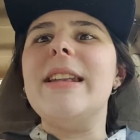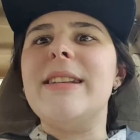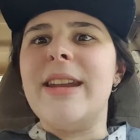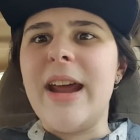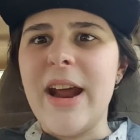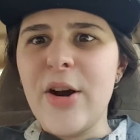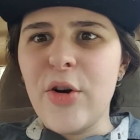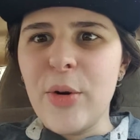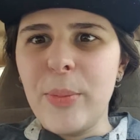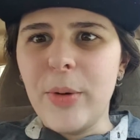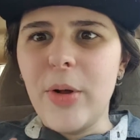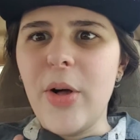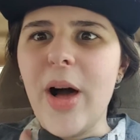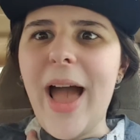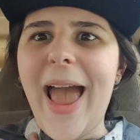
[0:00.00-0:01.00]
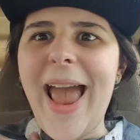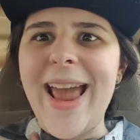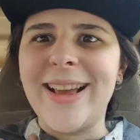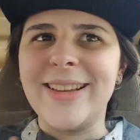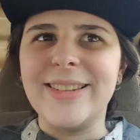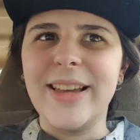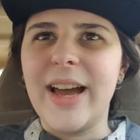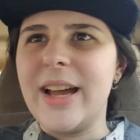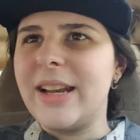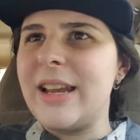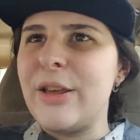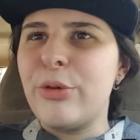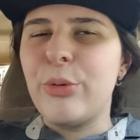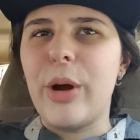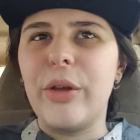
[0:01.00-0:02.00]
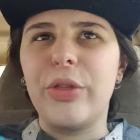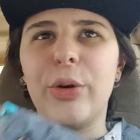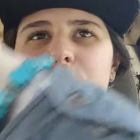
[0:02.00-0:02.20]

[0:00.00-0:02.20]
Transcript: terrible anxiety throughout